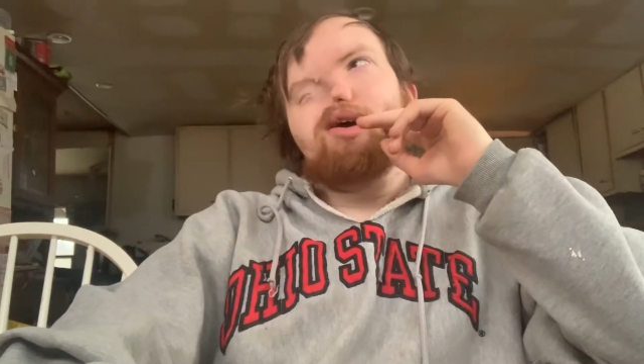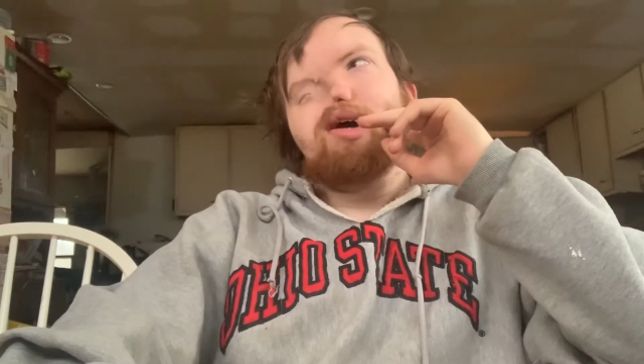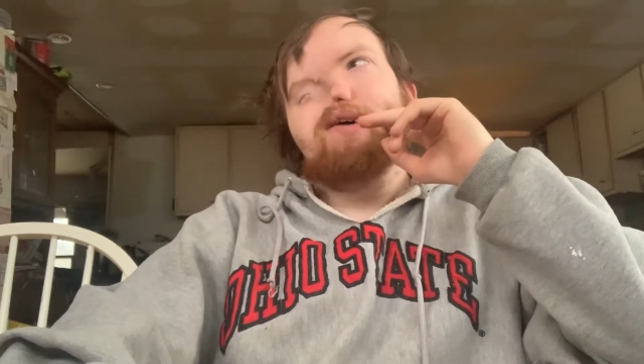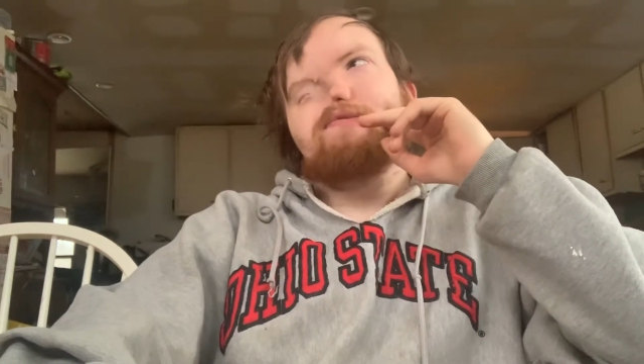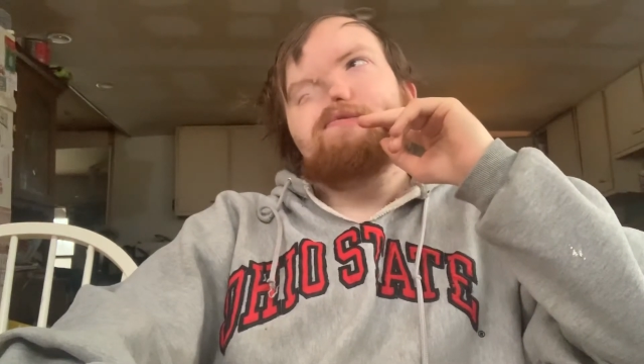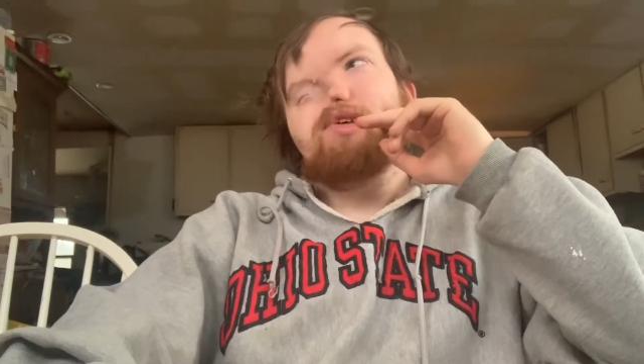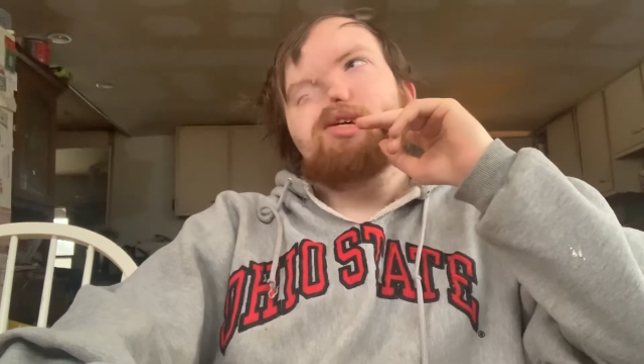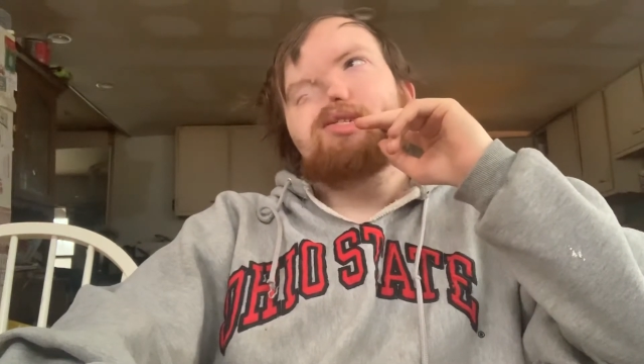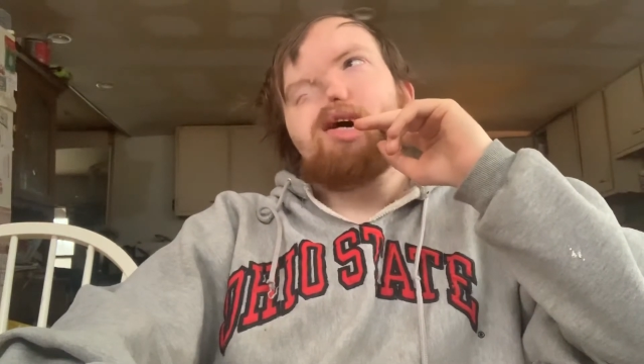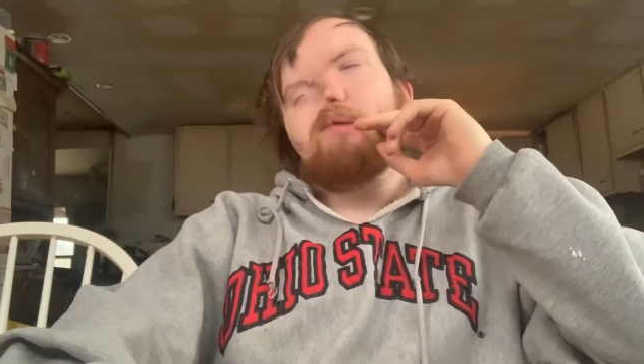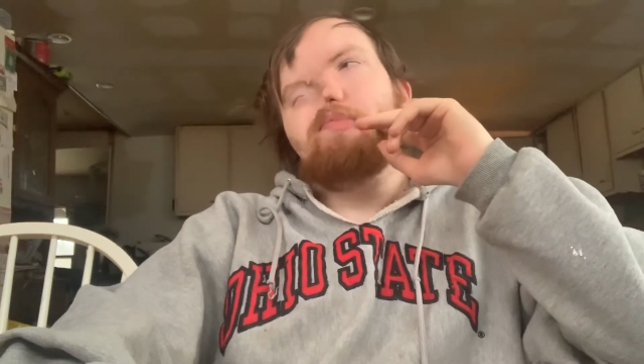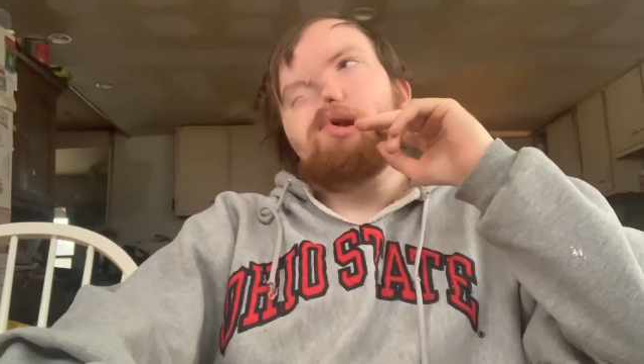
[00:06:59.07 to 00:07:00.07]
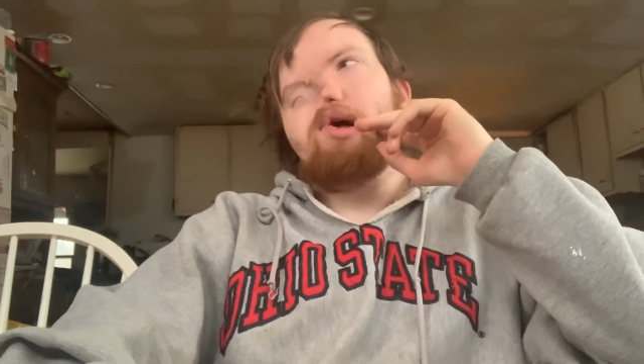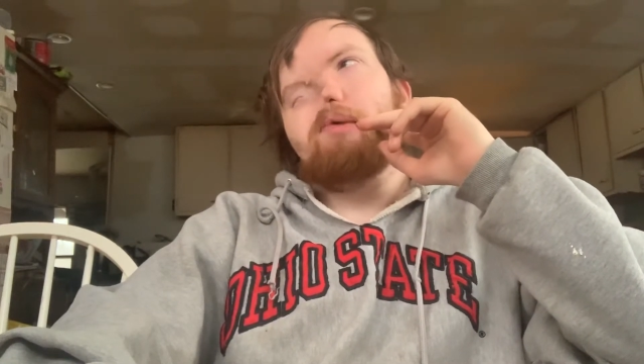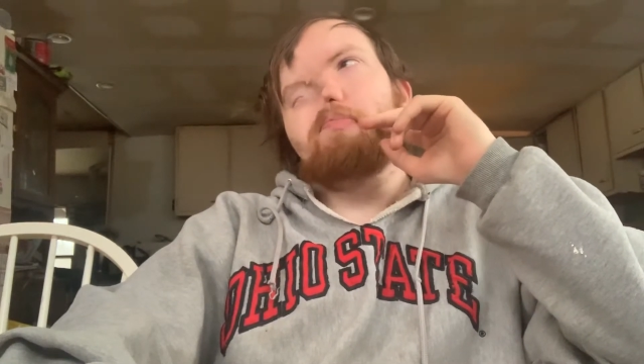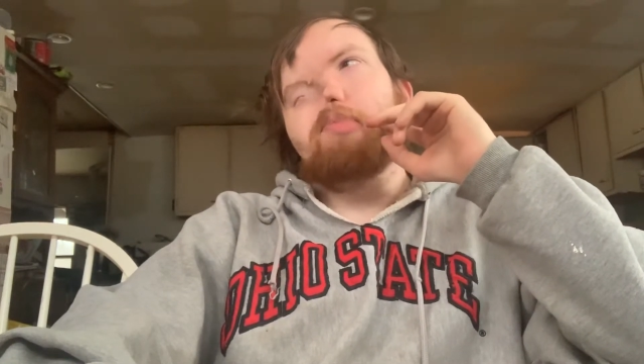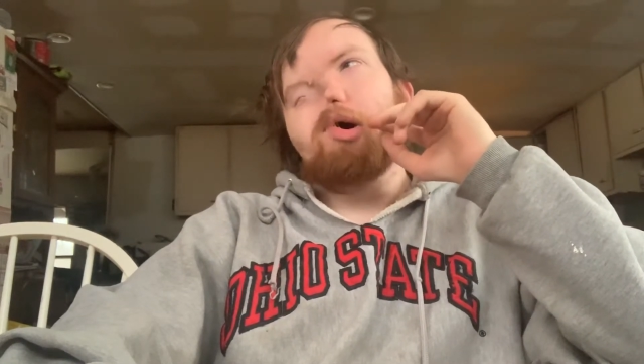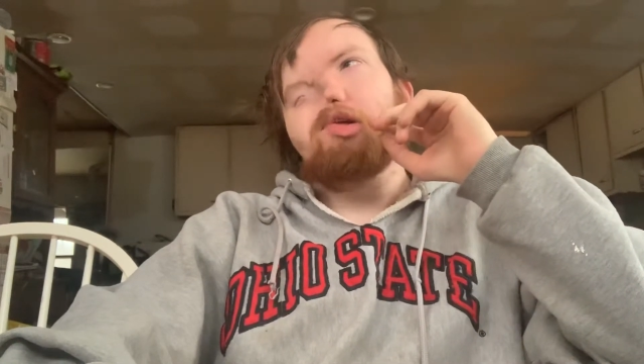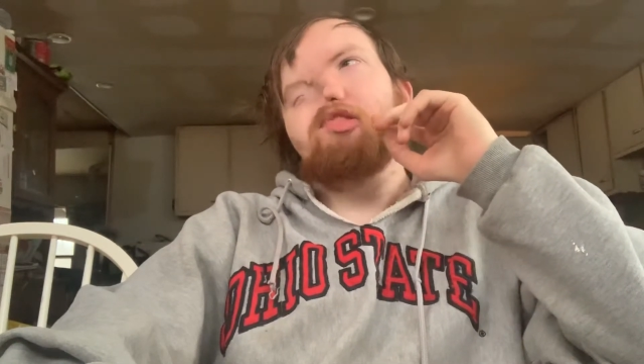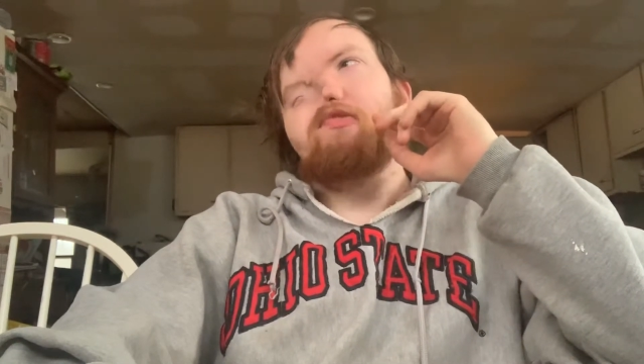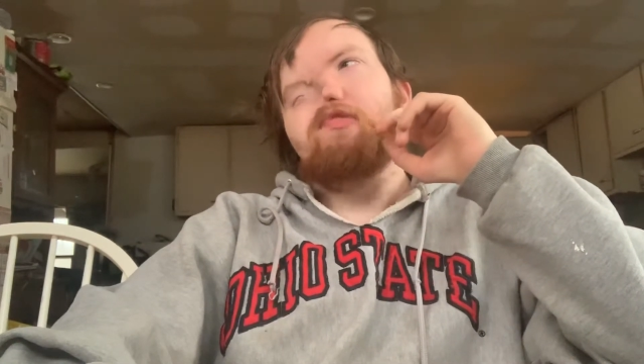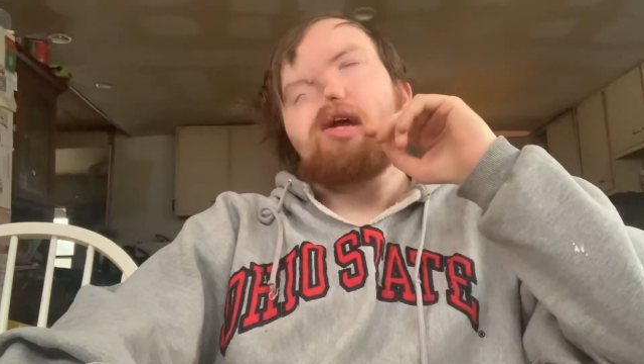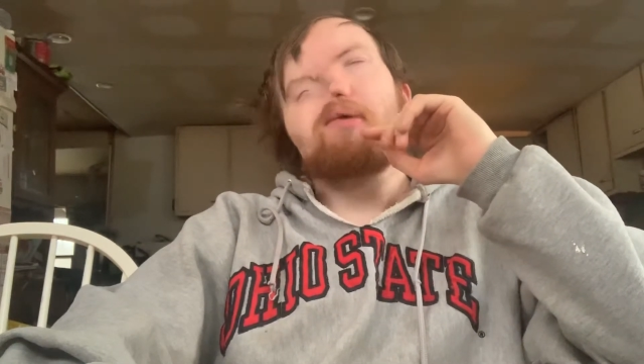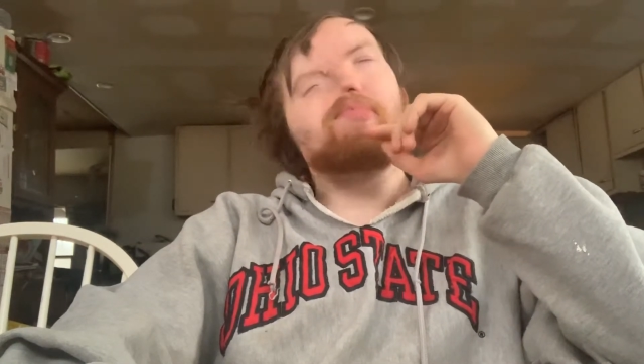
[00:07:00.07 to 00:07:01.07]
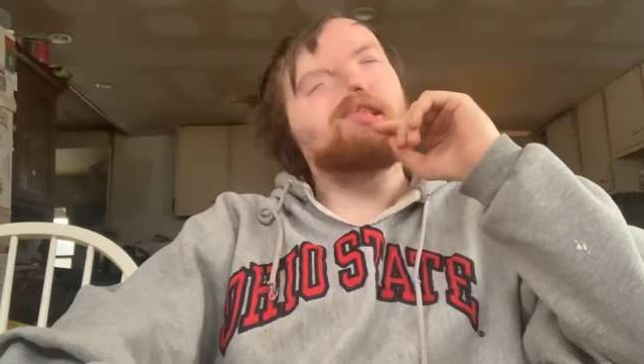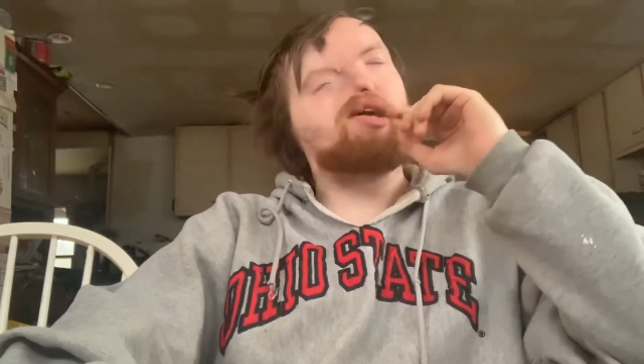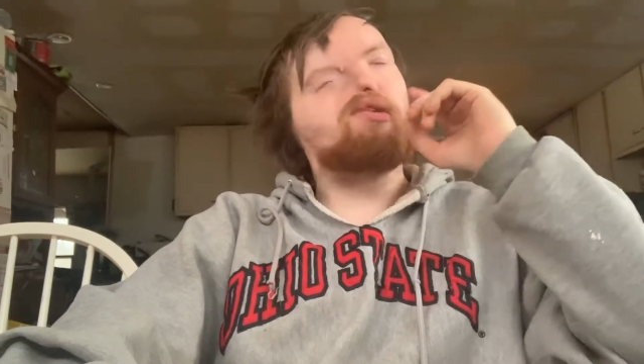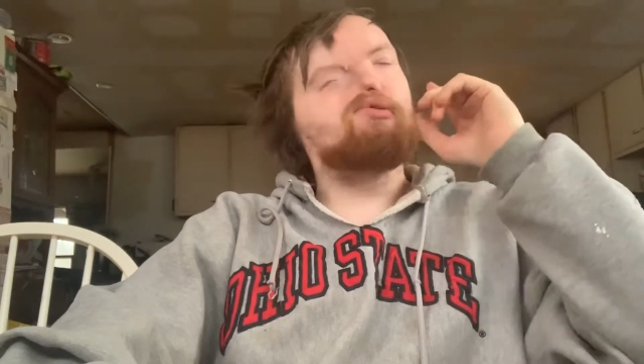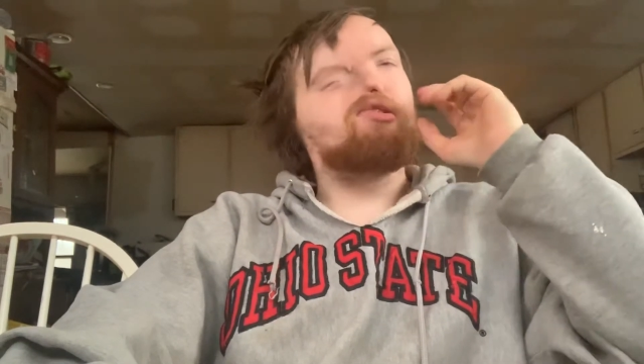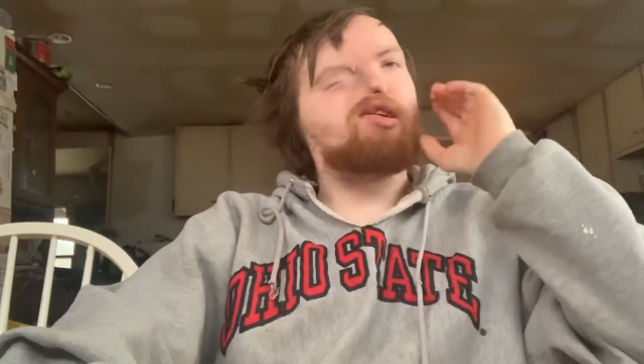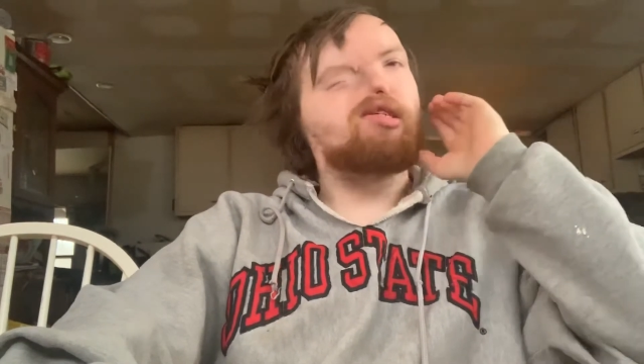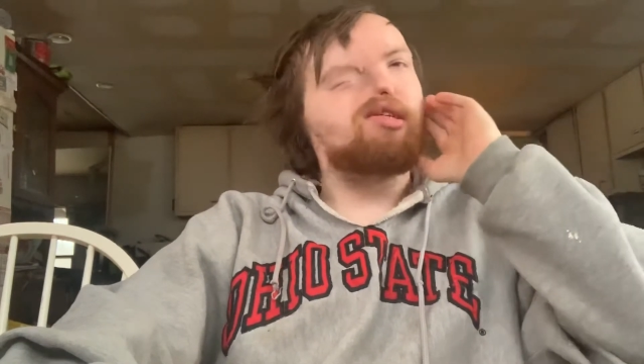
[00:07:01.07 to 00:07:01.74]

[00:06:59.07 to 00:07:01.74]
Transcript: if this happened on both feet, but there was